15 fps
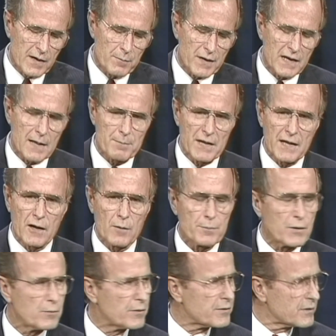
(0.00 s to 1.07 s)
Let me help
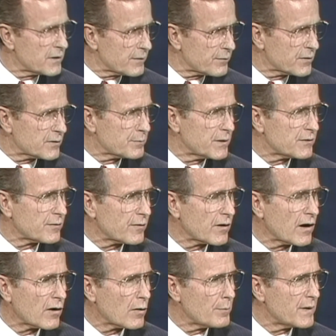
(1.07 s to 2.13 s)
you with the difference, Ms.
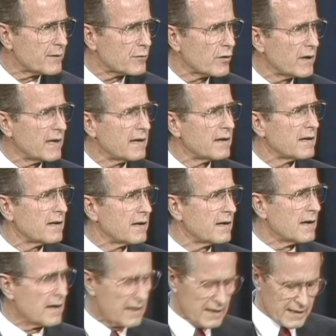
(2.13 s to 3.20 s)
Ferraro, between
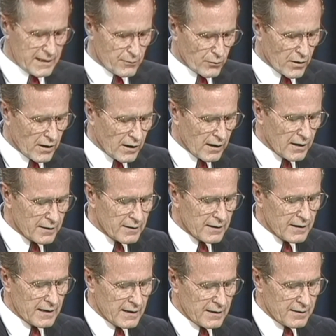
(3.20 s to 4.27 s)
Iran
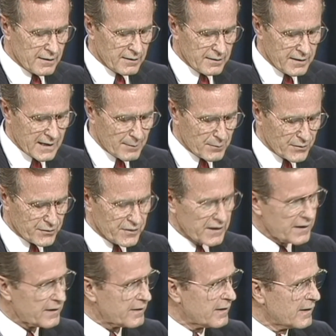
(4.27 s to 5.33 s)
and the embassy
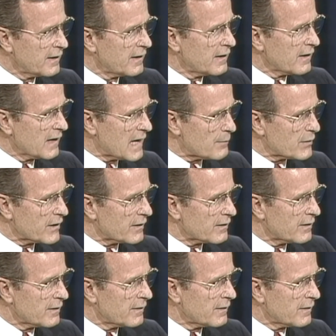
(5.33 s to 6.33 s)
in Lebanon.